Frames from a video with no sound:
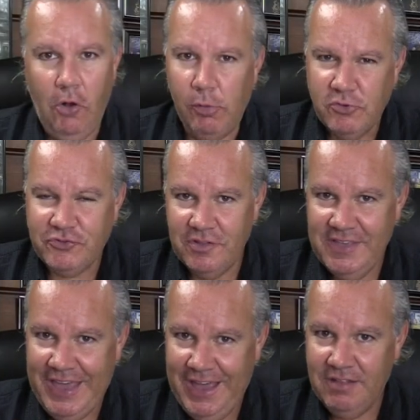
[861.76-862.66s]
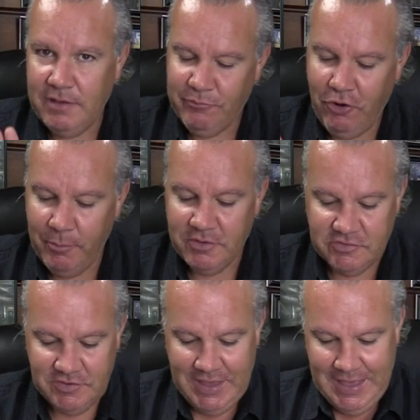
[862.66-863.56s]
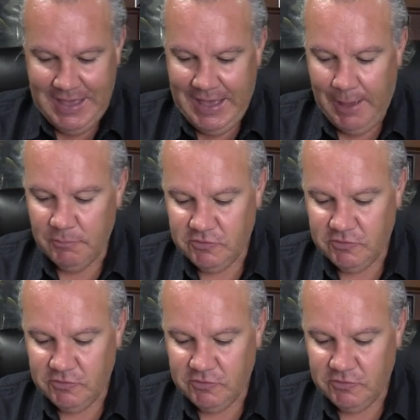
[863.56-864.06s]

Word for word: Almost at the end, I promise. Um,